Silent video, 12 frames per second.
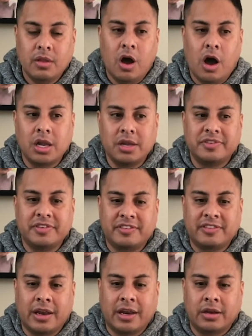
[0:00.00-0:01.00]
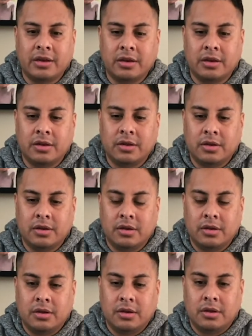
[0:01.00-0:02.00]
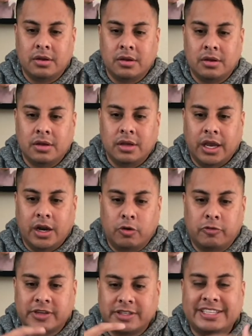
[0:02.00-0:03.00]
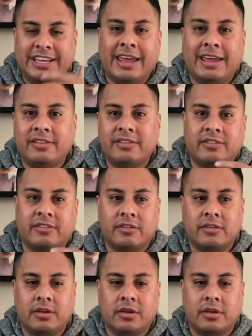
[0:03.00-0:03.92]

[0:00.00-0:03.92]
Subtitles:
all of a sudden it overtakes